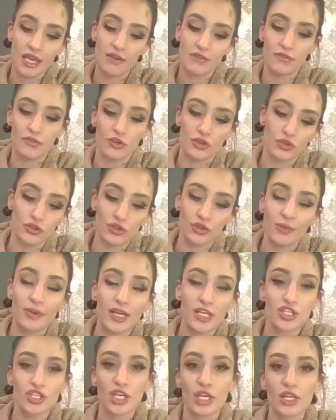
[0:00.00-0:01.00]
If you're new to my
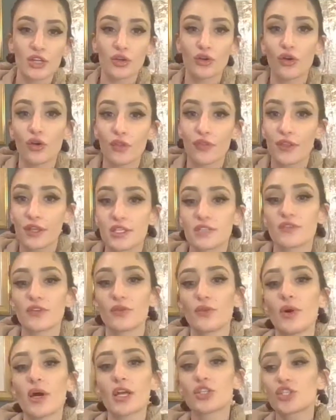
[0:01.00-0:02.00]
channel, thanks for
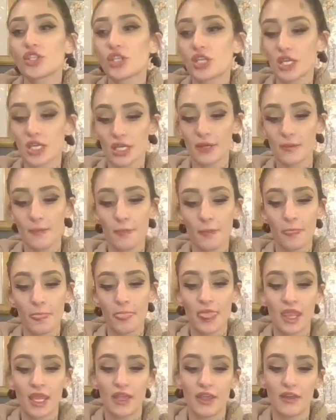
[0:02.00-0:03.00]
watching.
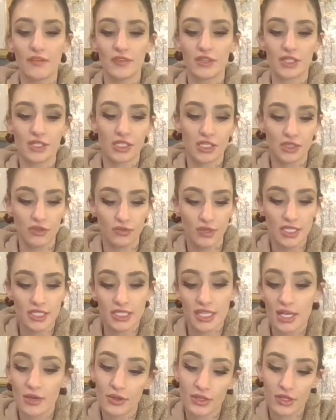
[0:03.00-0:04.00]
If this doesn't
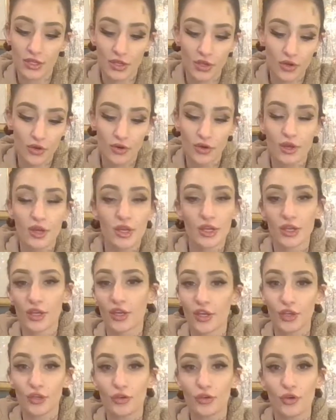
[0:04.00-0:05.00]
resonate with you,
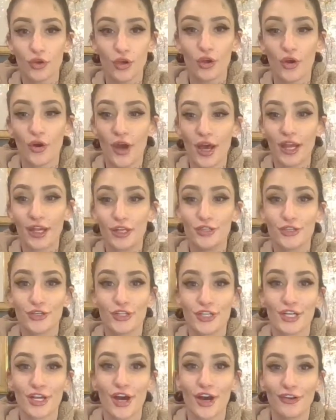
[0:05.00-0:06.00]
you can go ahead and turn
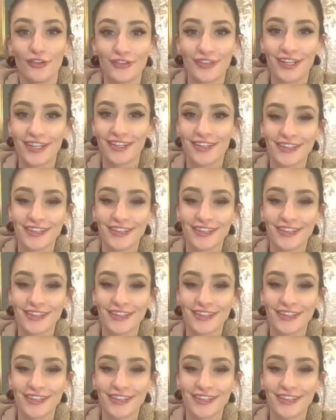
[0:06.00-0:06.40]
it off.